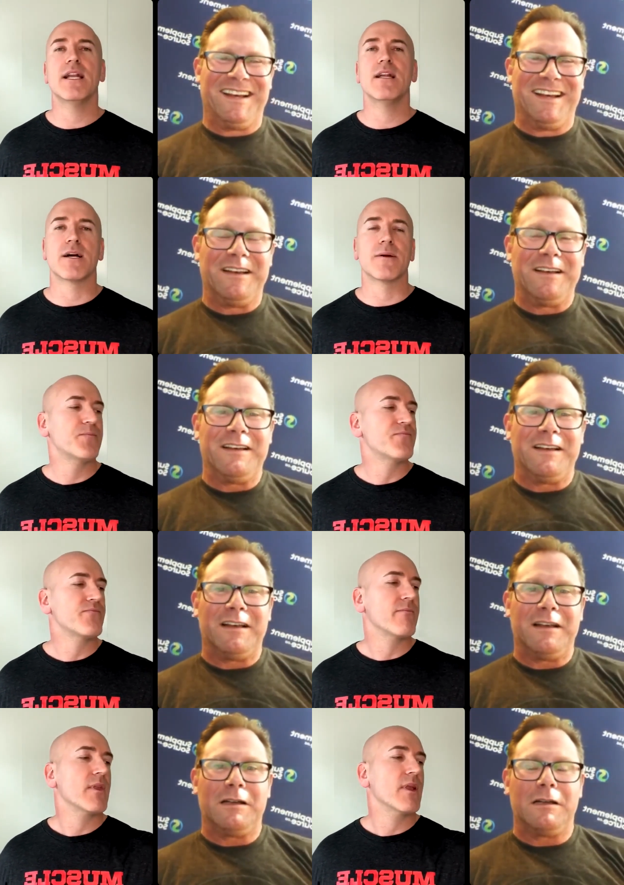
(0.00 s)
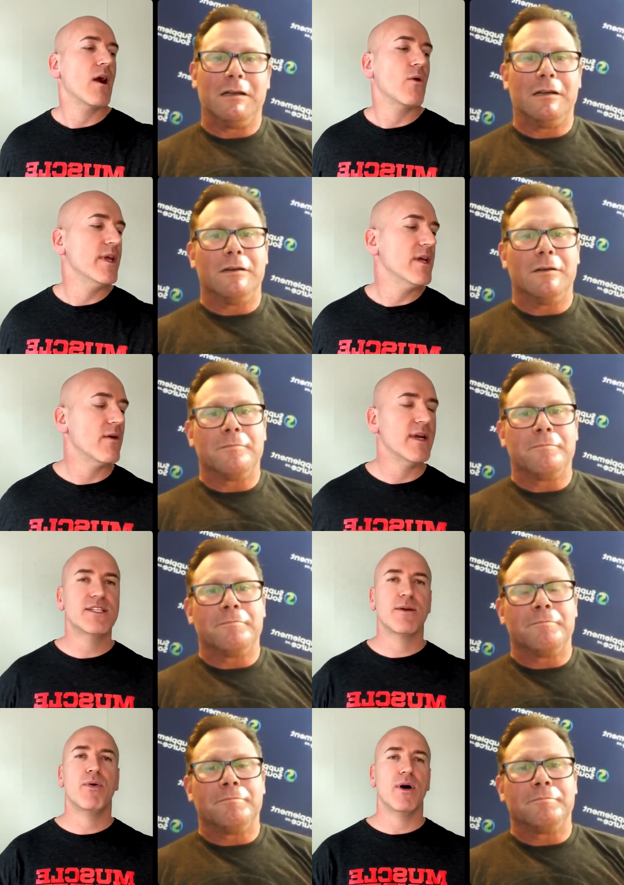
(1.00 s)
Speaker 1: look. Are we going
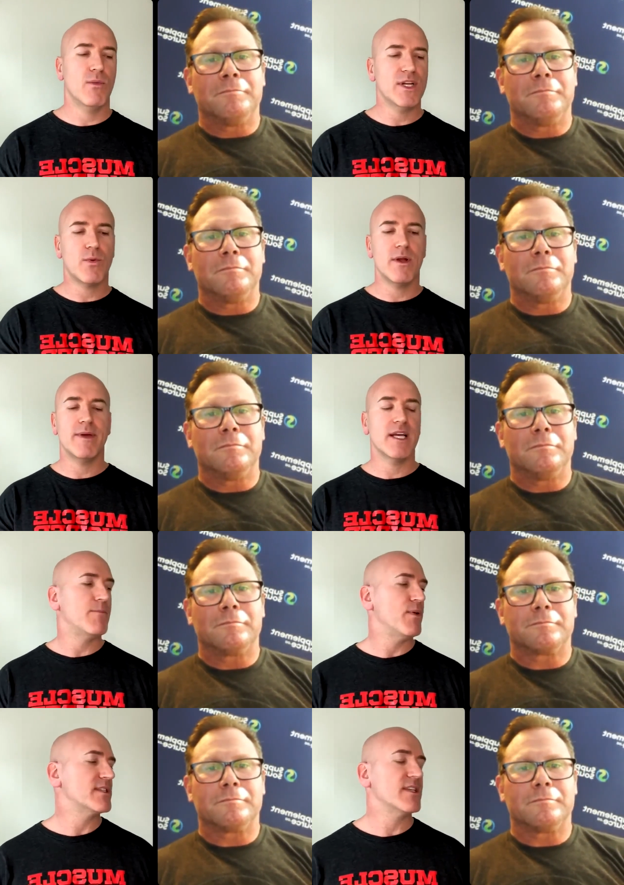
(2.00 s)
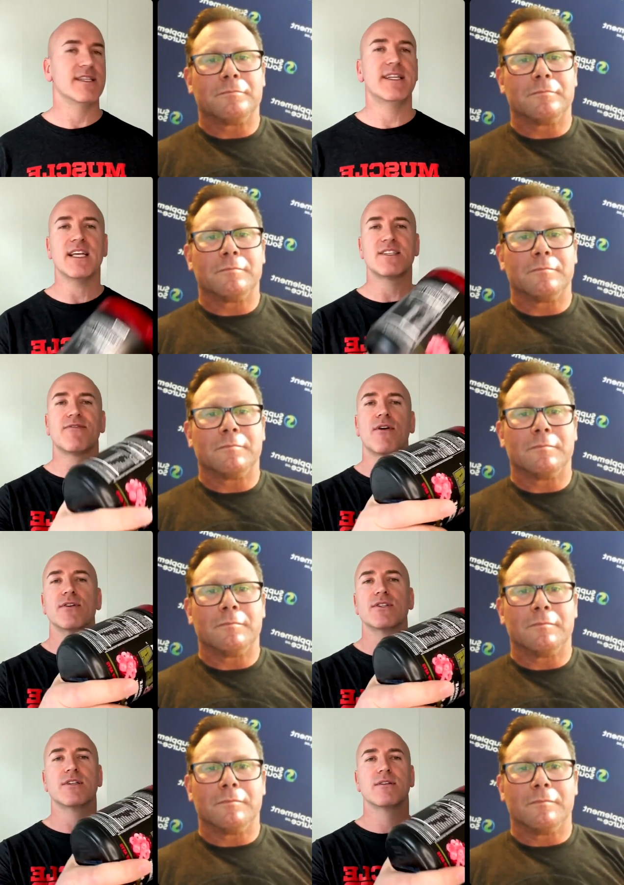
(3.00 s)
to put, which one are we going to put to the test
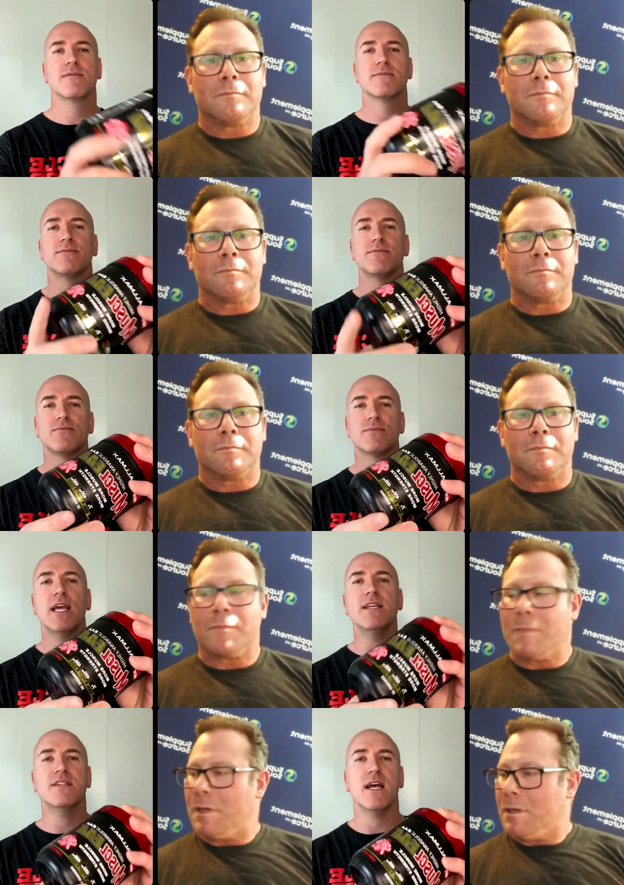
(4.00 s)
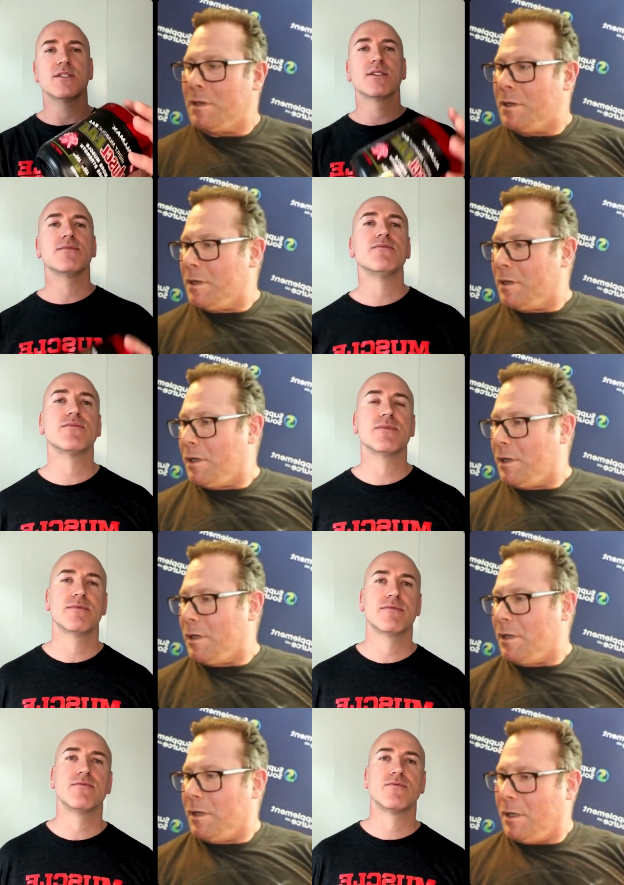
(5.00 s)
first? Taste test.
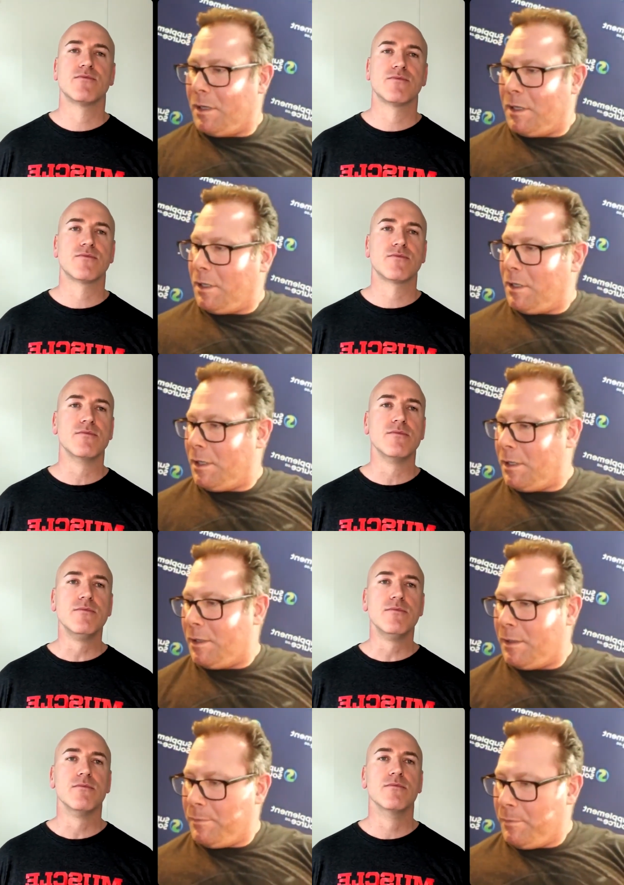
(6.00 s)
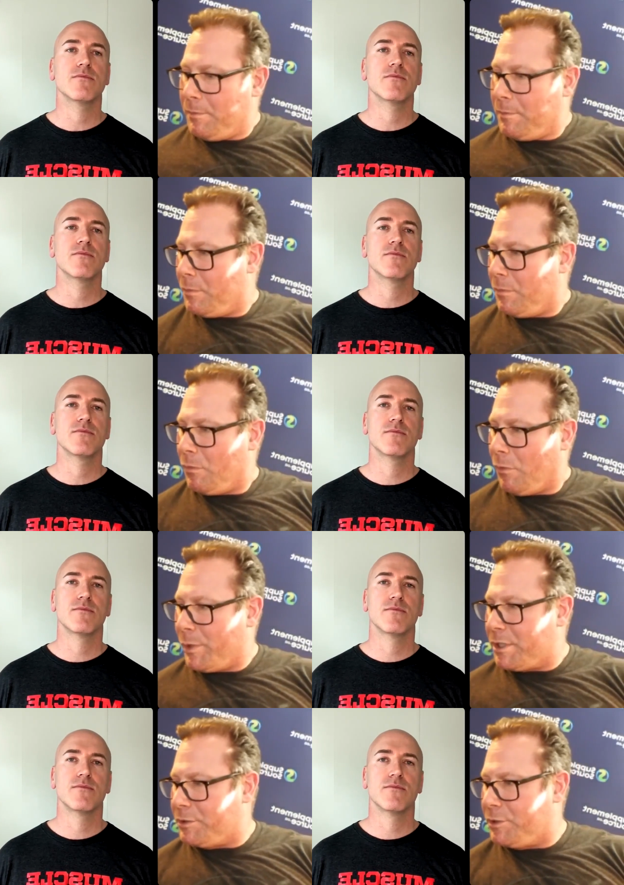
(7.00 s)
Speaker 2: Um... Well,
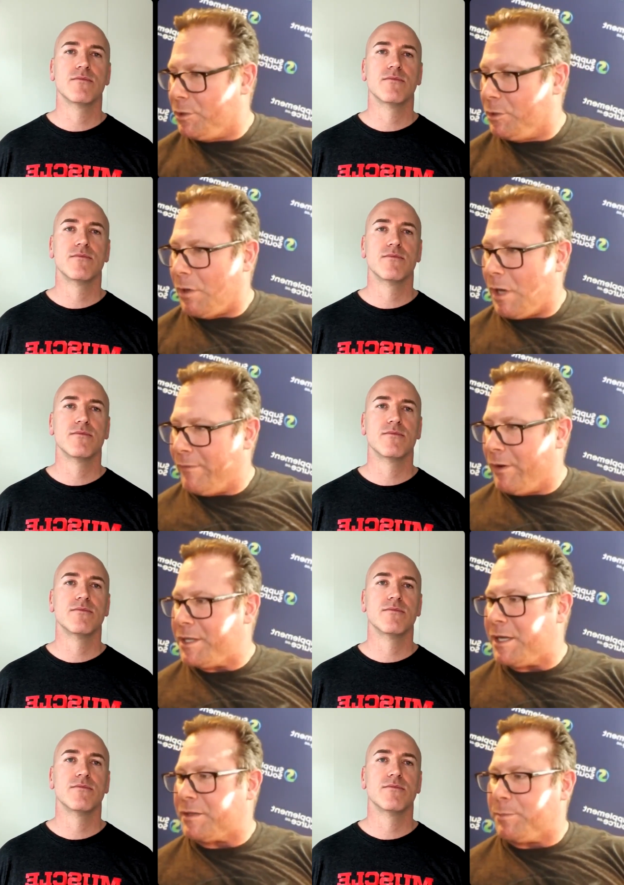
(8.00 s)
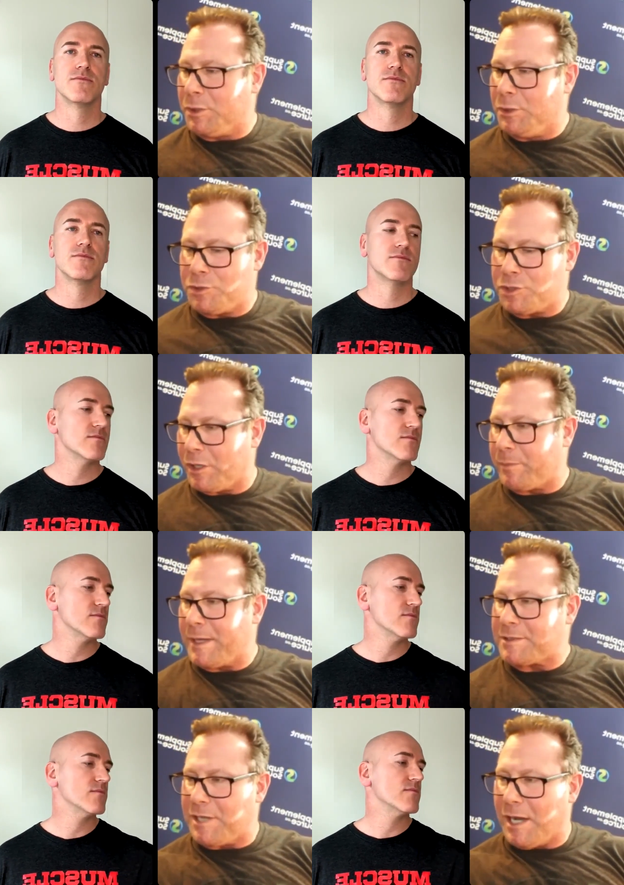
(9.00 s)
we could do, I've already got the blue shark
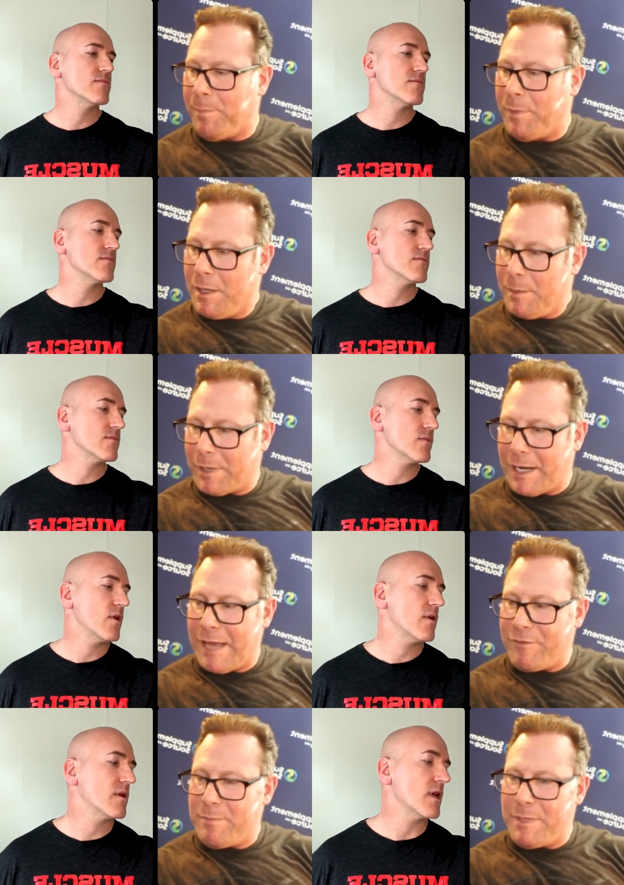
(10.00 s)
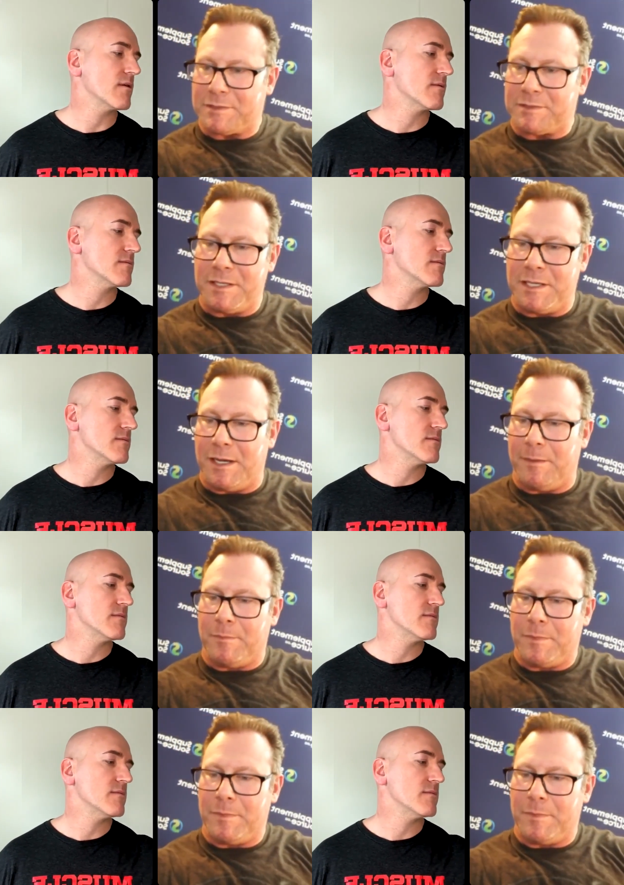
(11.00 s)
mixed up, but I haven't mixed the um,